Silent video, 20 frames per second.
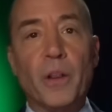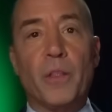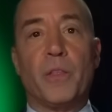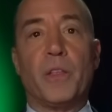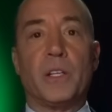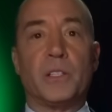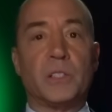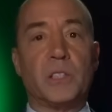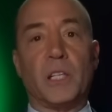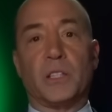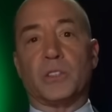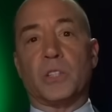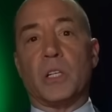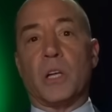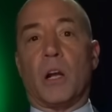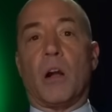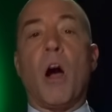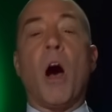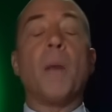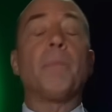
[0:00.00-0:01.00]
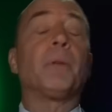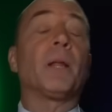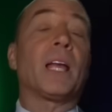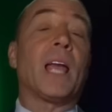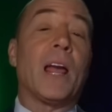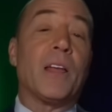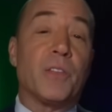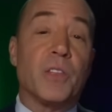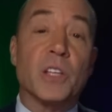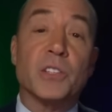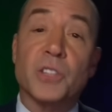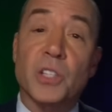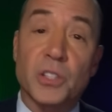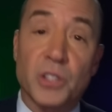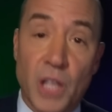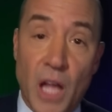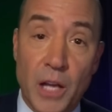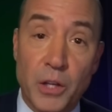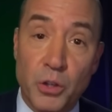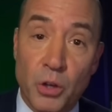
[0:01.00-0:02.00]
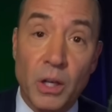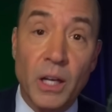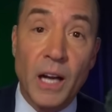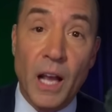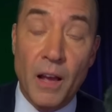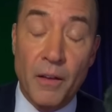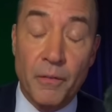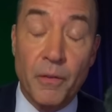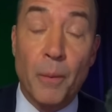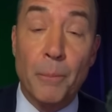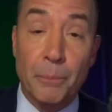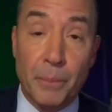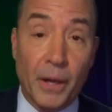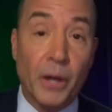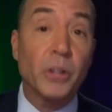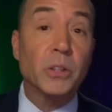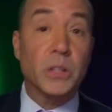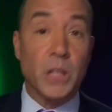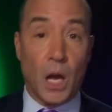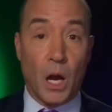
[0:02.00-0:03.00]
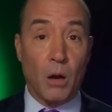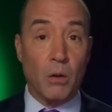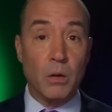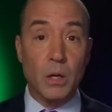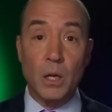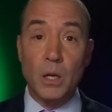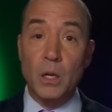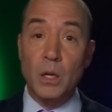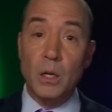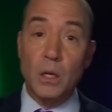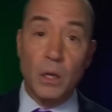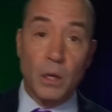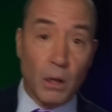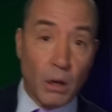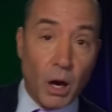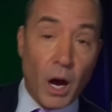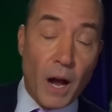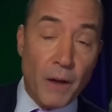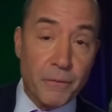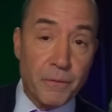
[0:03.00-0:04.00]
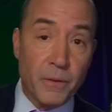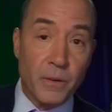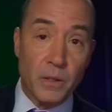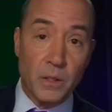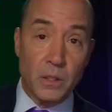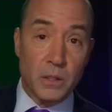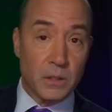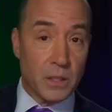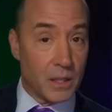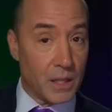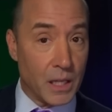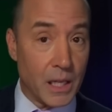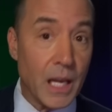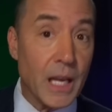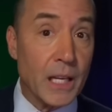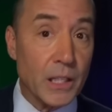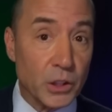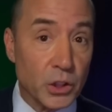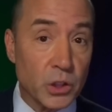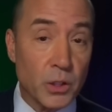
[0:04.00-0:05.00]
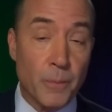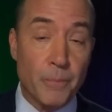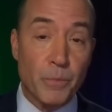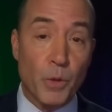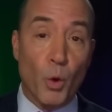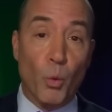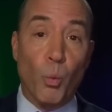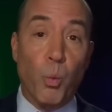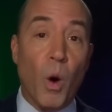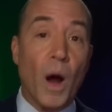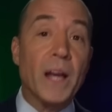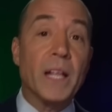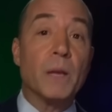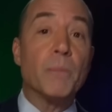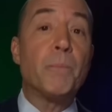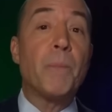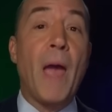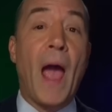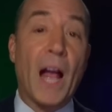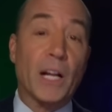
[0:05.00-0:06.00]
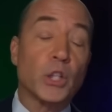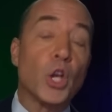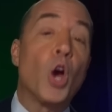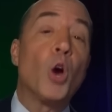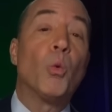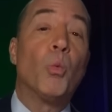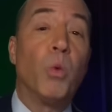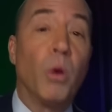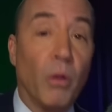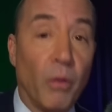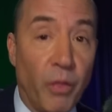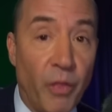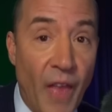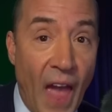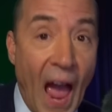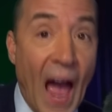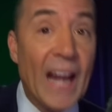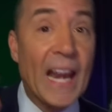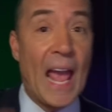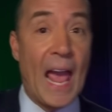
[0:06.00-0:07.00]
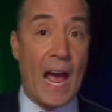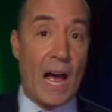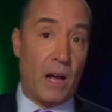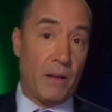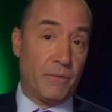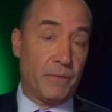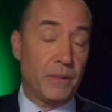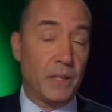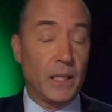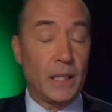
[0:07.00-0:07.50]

of this that's going to complicate this is that you're going to have Humberto off to the east. What impact will that have?